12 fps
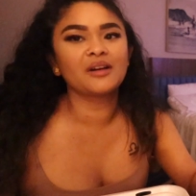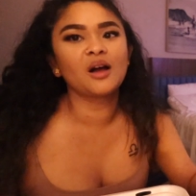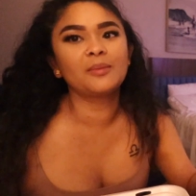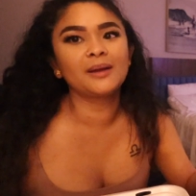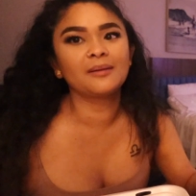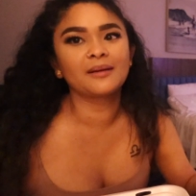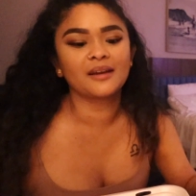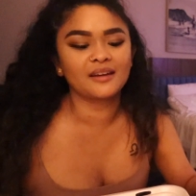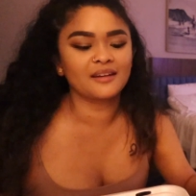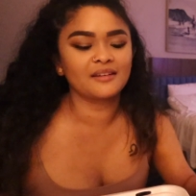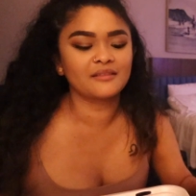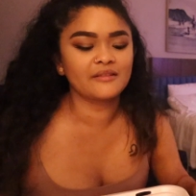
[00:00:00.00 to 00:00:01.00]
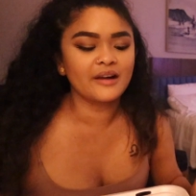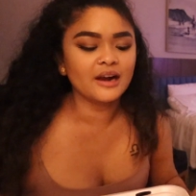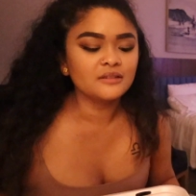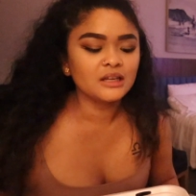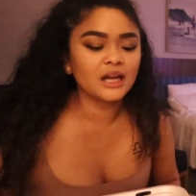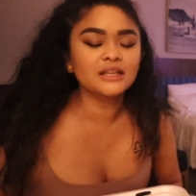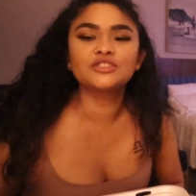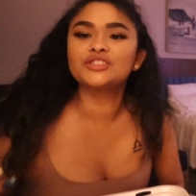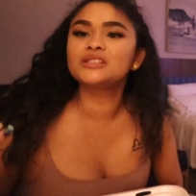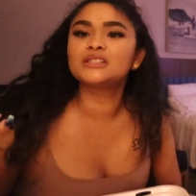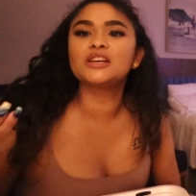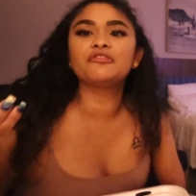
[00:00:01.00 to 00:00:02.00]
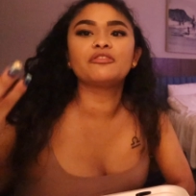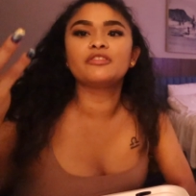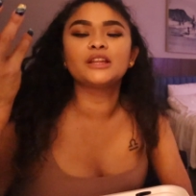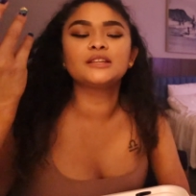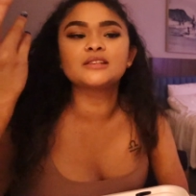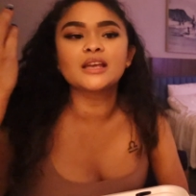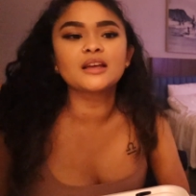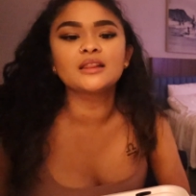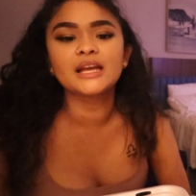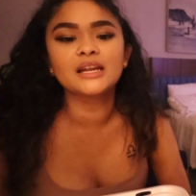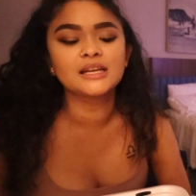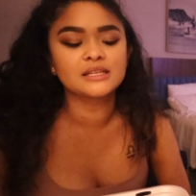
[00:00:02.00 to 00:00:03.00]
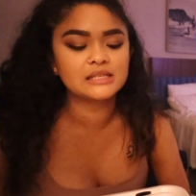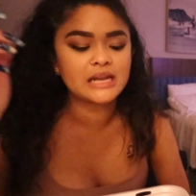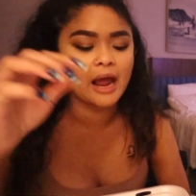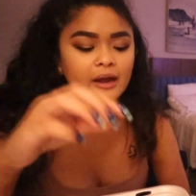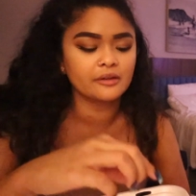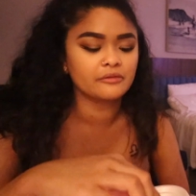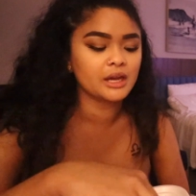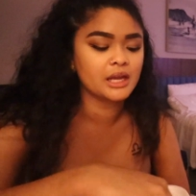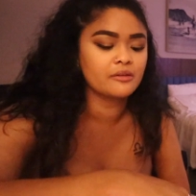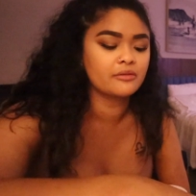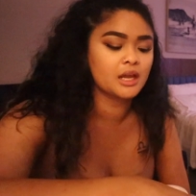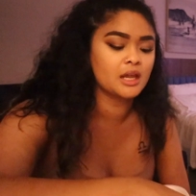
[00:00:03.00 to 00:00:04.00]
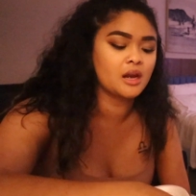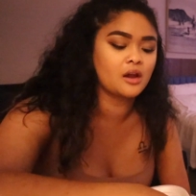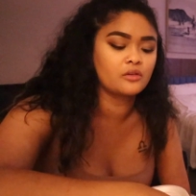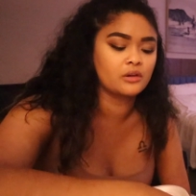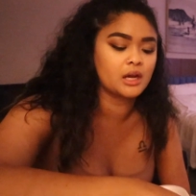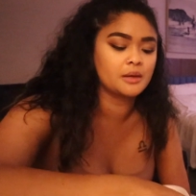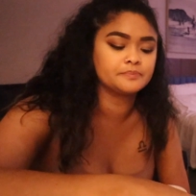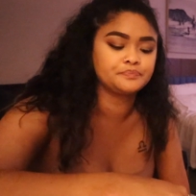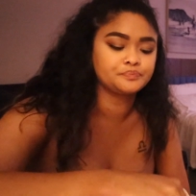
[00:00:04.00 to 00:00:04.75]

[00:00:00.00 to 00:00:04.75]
I'll be okay. It's just it's like a late night snack if I get fucking hungry.